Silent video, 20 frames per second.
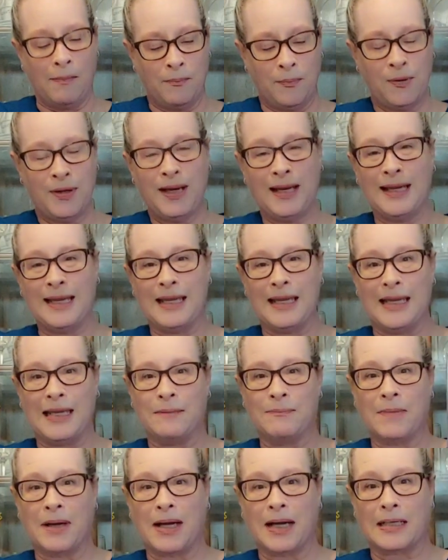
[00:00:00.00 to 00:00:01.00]
I'm putting it
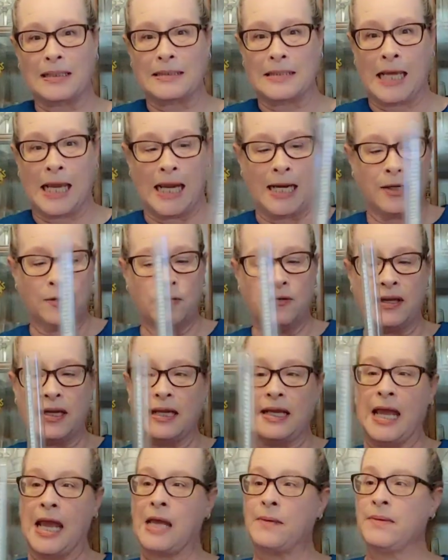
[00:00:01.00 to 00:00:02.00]
in my container that
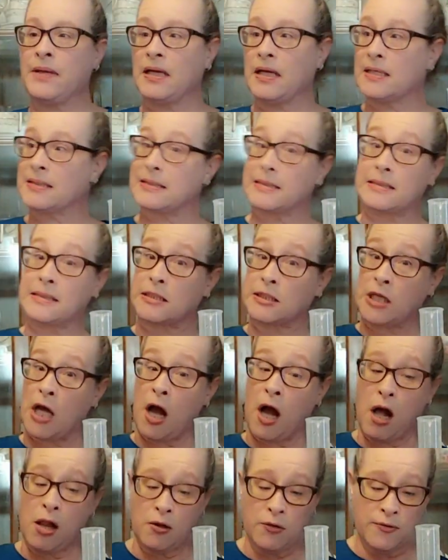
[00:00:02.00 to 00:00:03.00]
it came in because it's
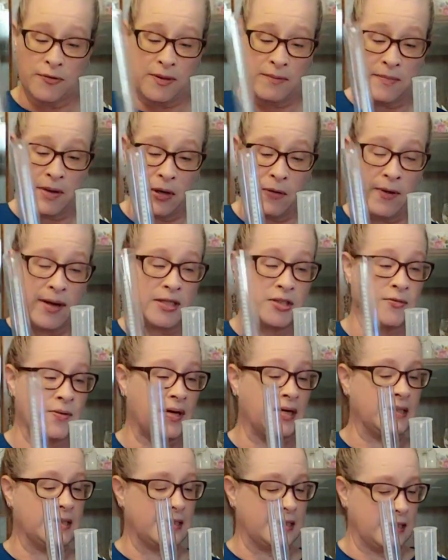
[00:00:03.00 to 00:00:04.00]
taller than my
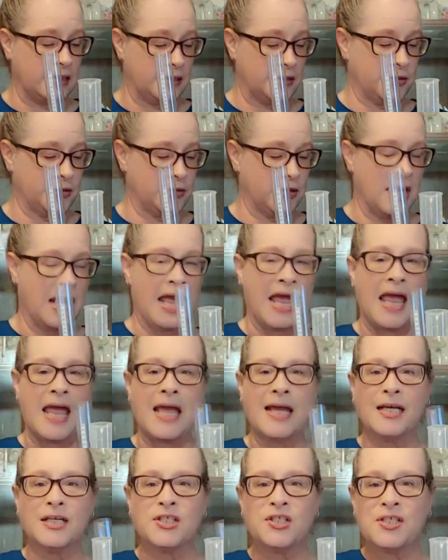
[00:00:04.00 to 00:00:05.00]
graduated cylinder.
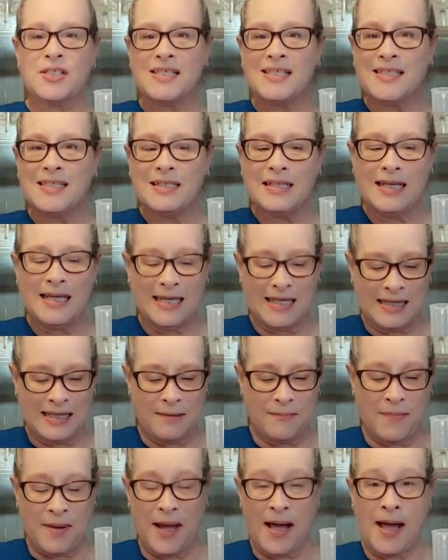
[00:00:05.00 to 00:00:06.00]
Because she's still hitting
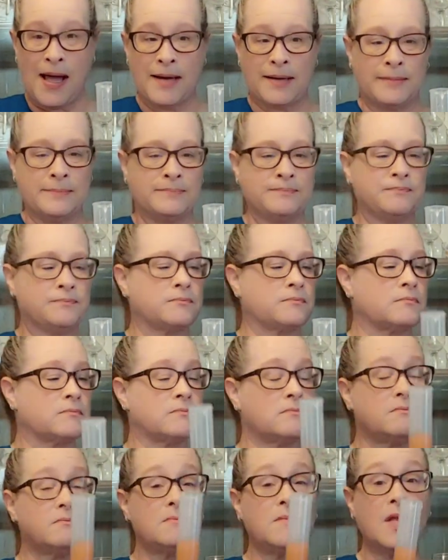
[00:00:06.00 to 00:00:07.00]
the bottom.
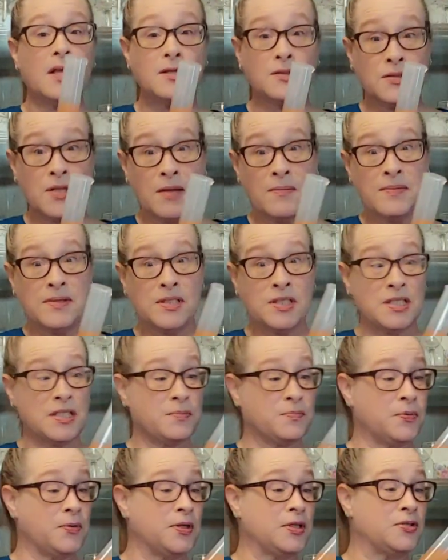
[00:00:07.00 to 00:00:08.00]
So that means
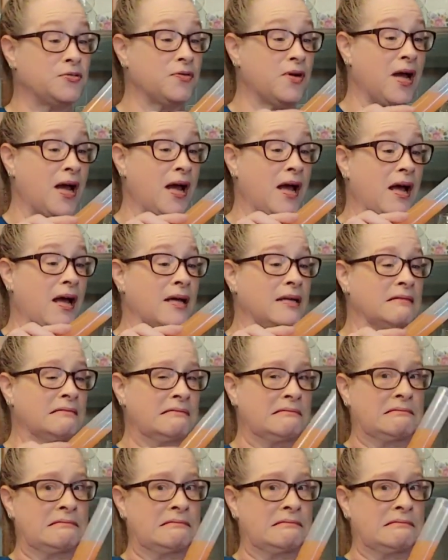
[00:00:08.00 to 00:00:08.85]
she's pretty dry.